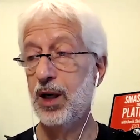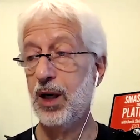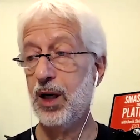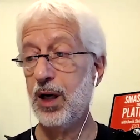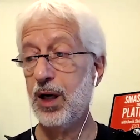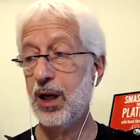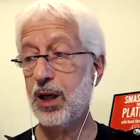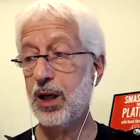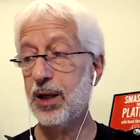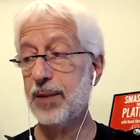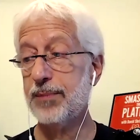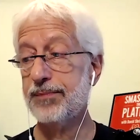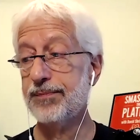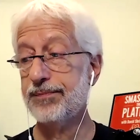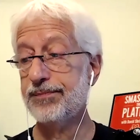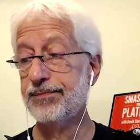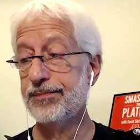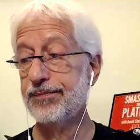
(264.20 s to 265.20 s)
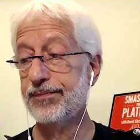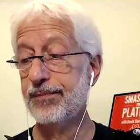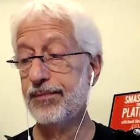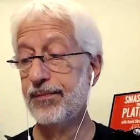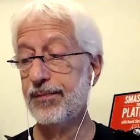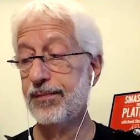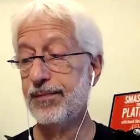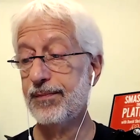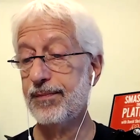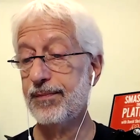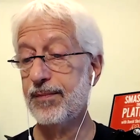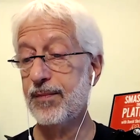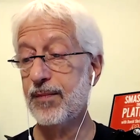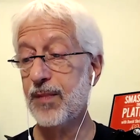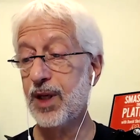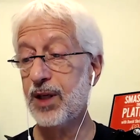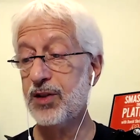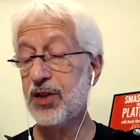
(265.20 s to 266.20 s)
um,
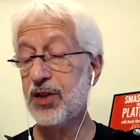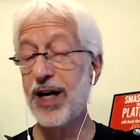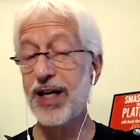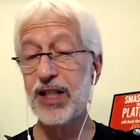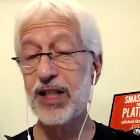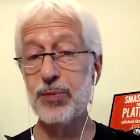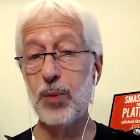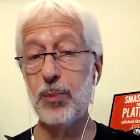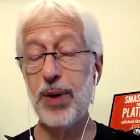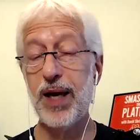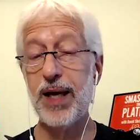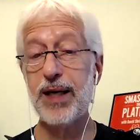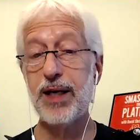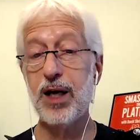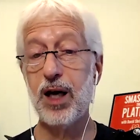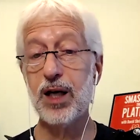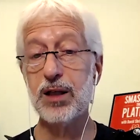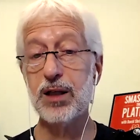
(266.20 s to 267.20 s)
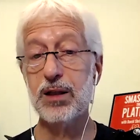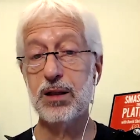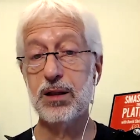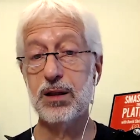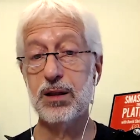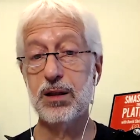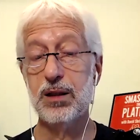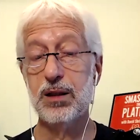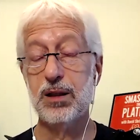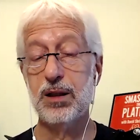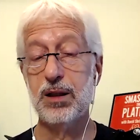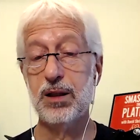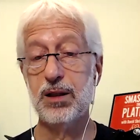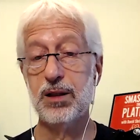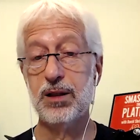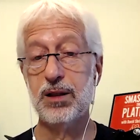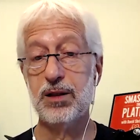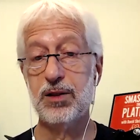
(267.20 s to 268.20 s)
sizable pay cut
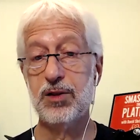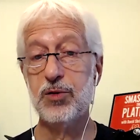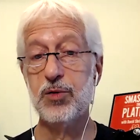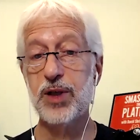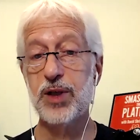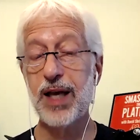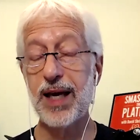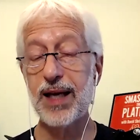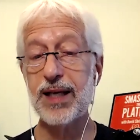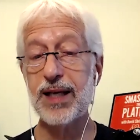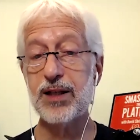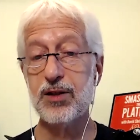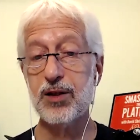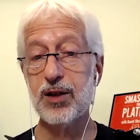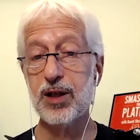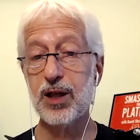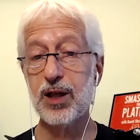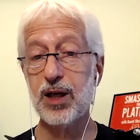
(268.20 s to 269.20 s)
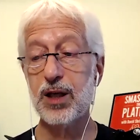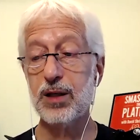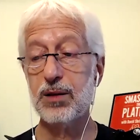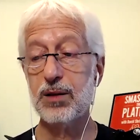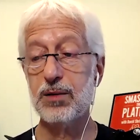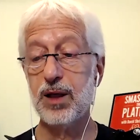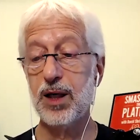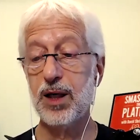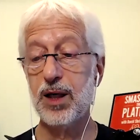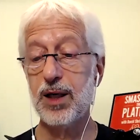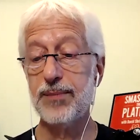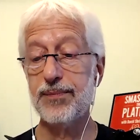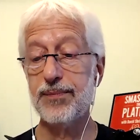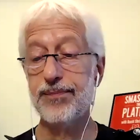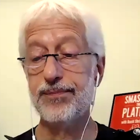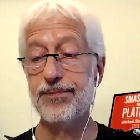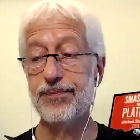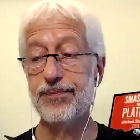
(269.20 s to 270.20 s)
to get into the
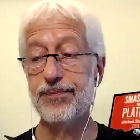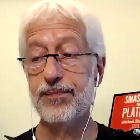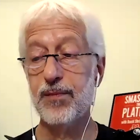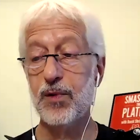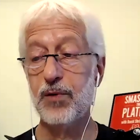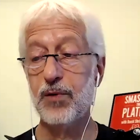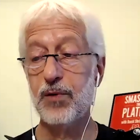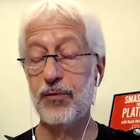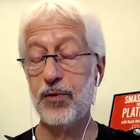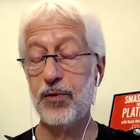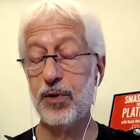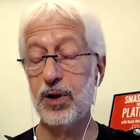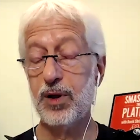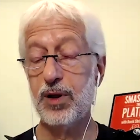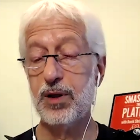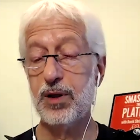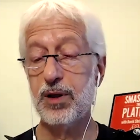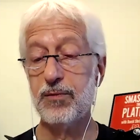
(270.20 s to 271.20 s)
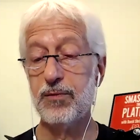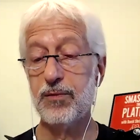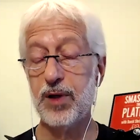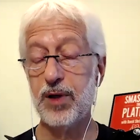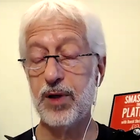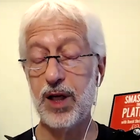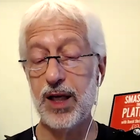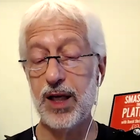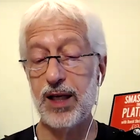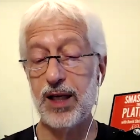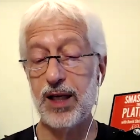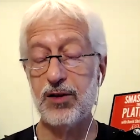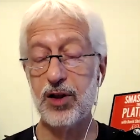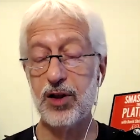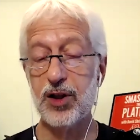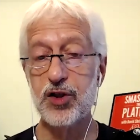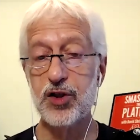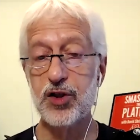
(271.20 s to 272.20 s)
um, uh, into
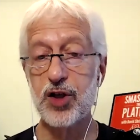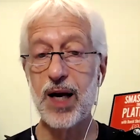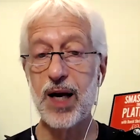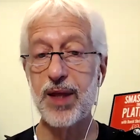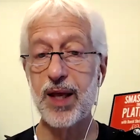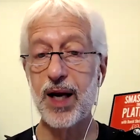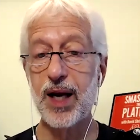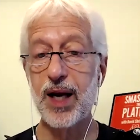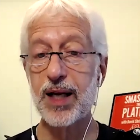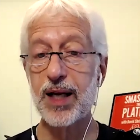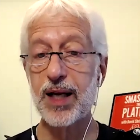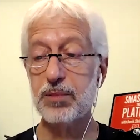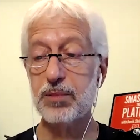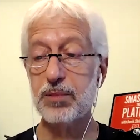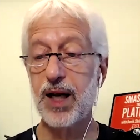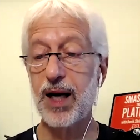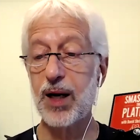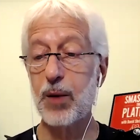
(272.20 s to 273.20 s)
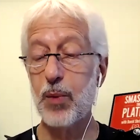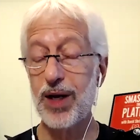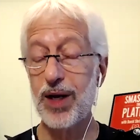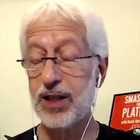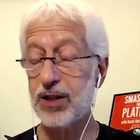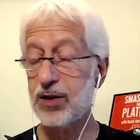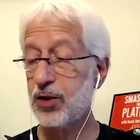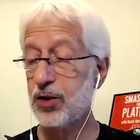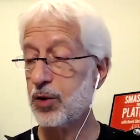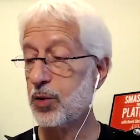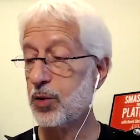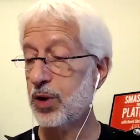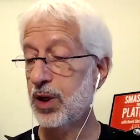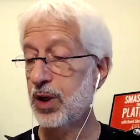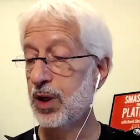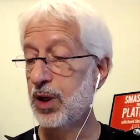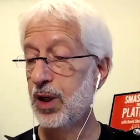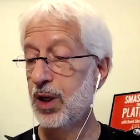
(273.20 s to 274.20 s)
the job that I that I went into.
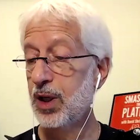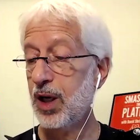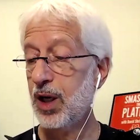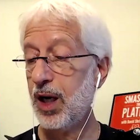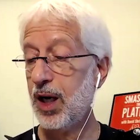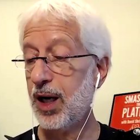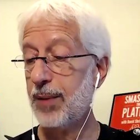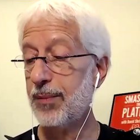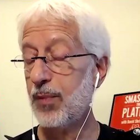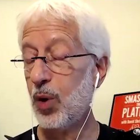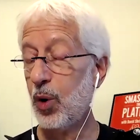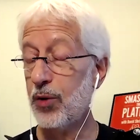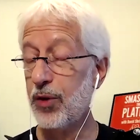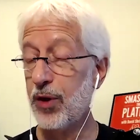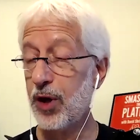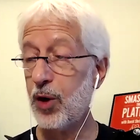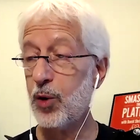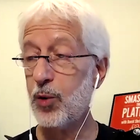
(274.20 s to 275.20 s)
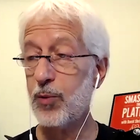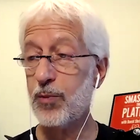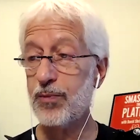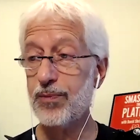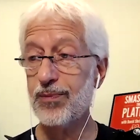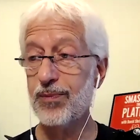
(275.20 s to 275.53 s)
Um, although